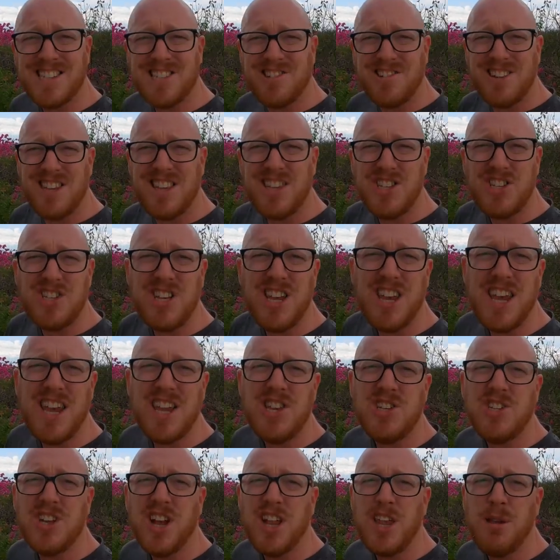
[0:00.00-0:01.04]
started this year
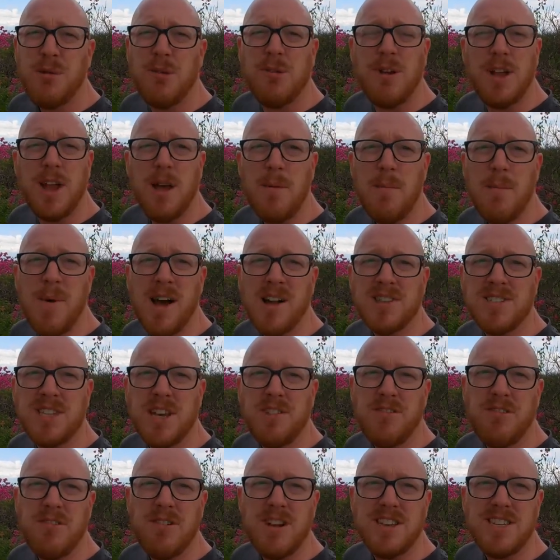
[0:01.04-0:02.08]
in January at
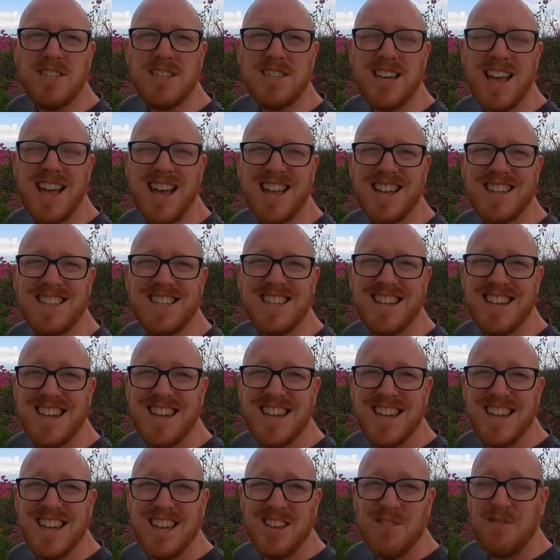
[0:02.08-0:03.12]
Mount Everest, and
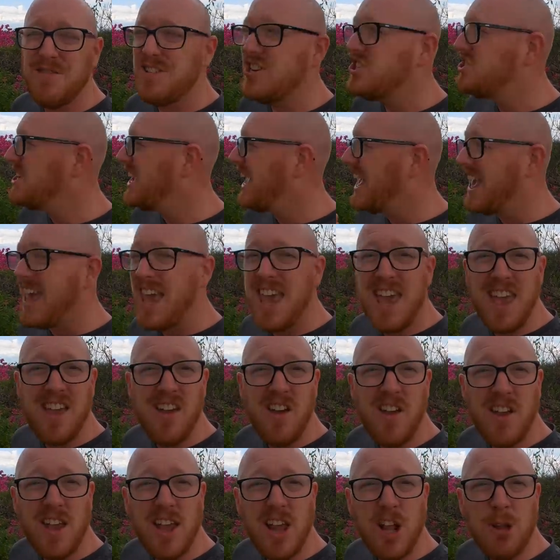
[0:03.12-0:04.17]
finishing it
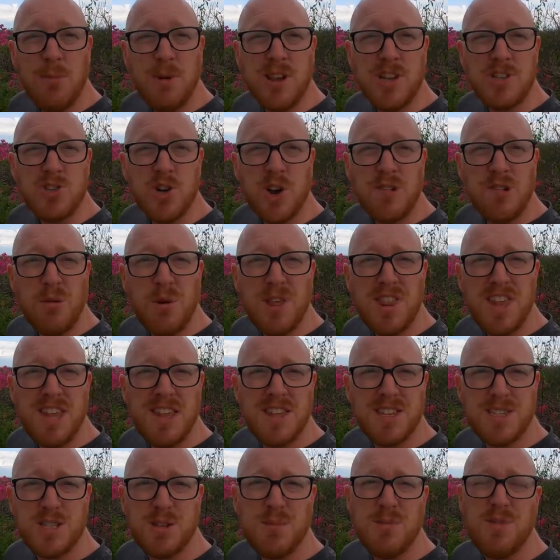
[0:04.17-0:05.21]
here at Kilimanjaro, I
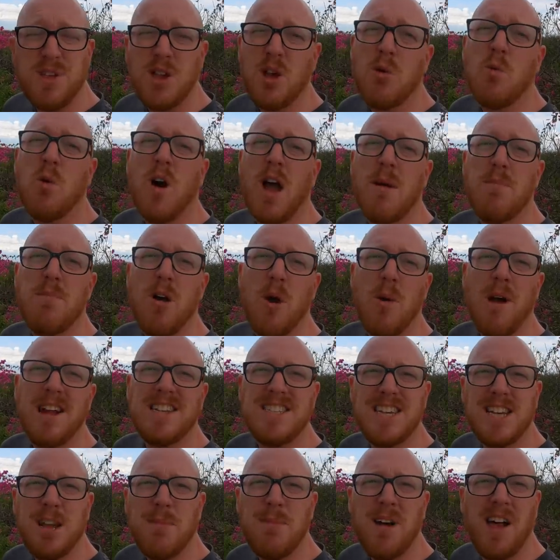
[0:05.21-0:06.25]
think there's something quite
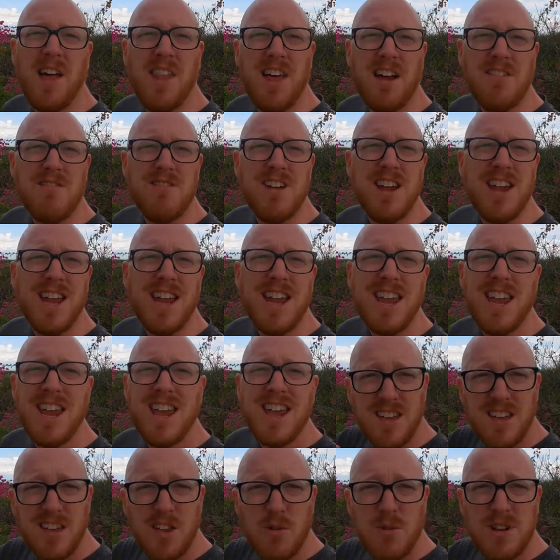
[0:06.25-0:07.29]
poetic about that, really.
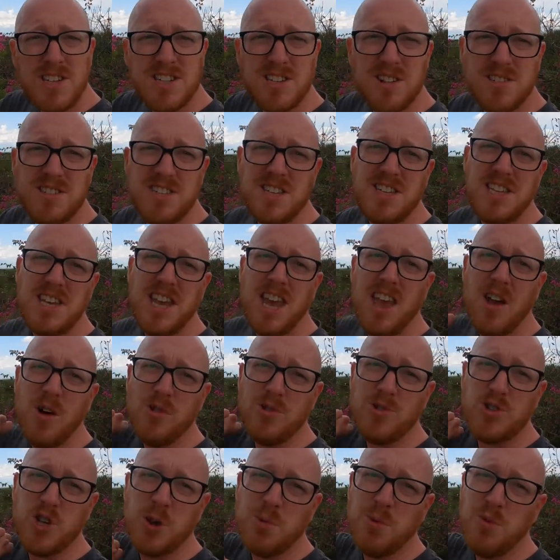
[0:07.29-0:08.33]
We started the year
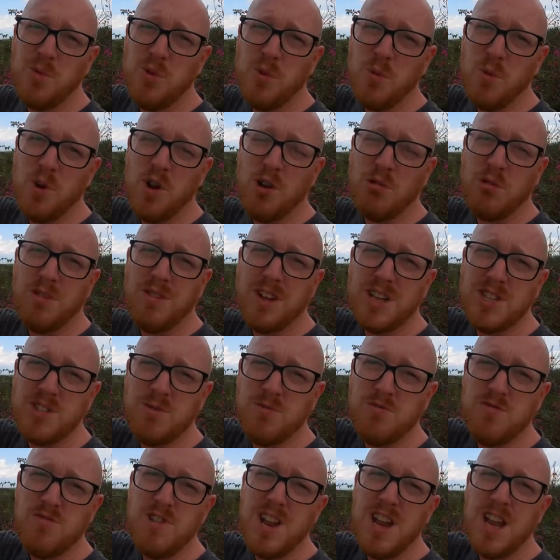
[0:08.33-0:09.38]
on top of the world. We've had
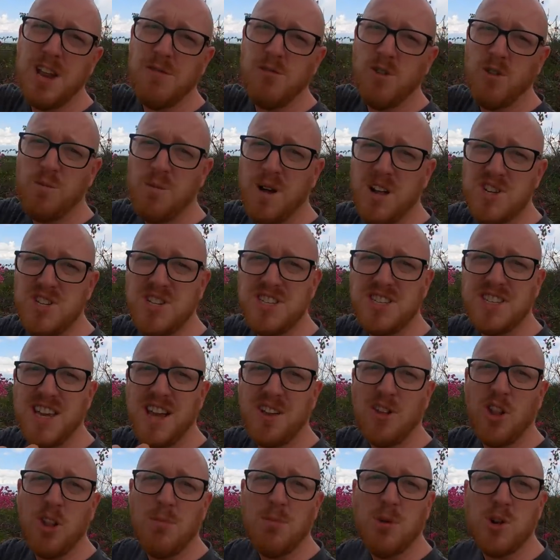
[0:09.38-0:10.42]
some really rough patches
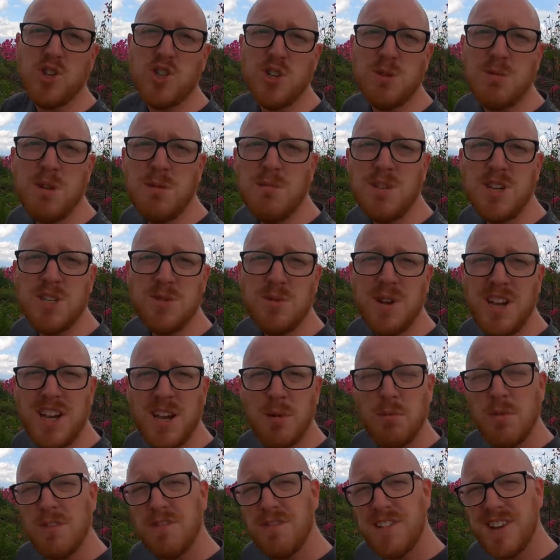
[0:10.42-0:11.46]
down at the bottom in
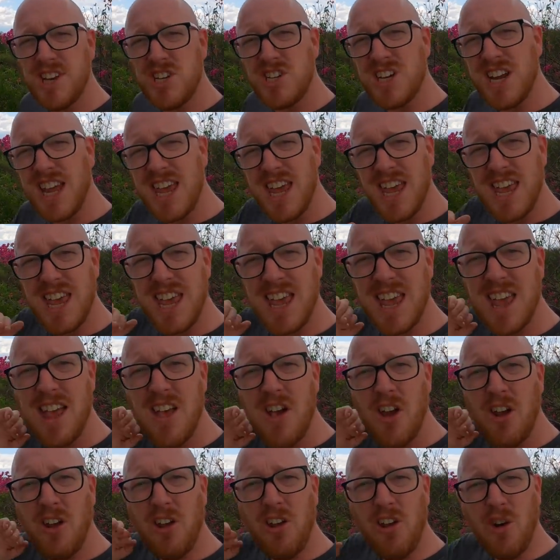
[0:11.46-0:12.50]
between, and we're finishing it here
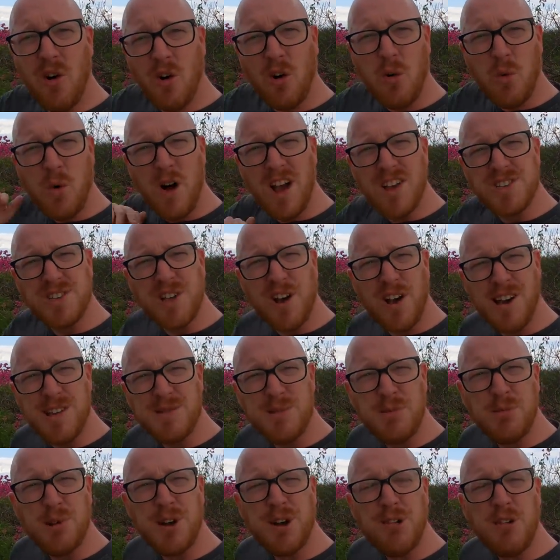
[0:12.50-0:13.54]
not quite as high
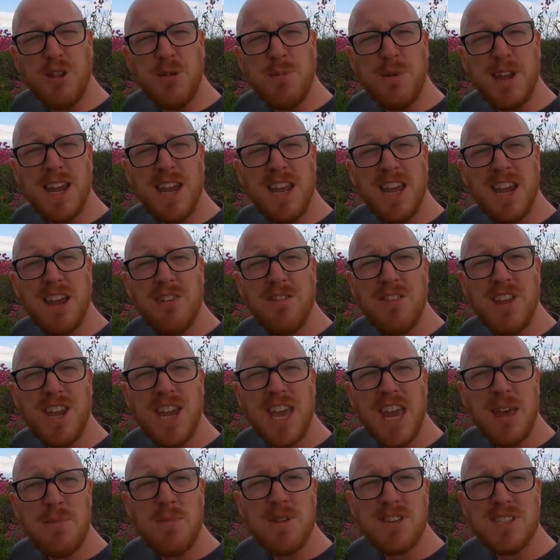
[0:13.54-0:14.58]
as we were at the beginning of the
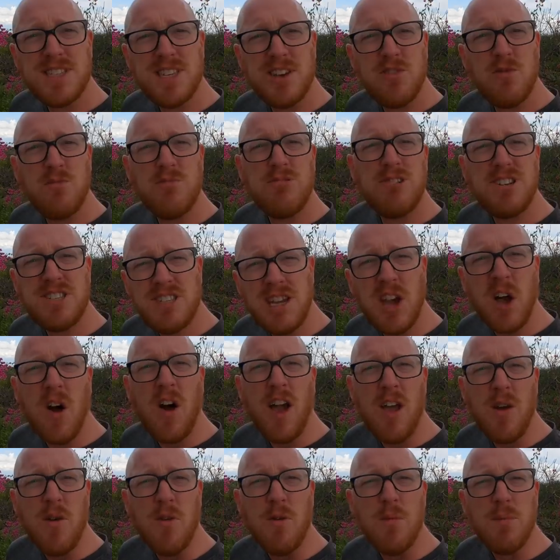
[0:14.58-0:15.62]
year, but still pretty
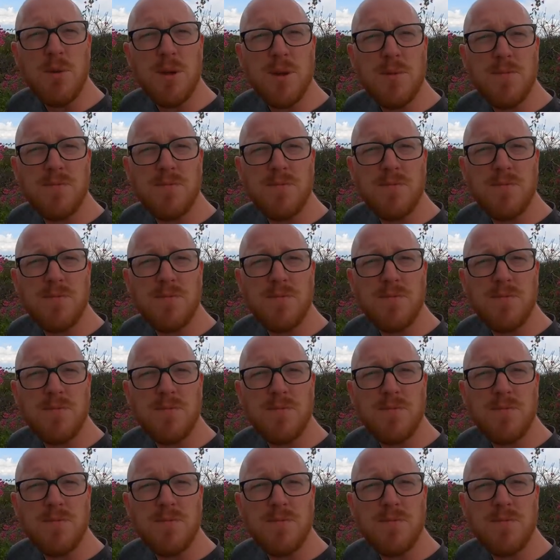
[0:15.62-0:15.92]
high up.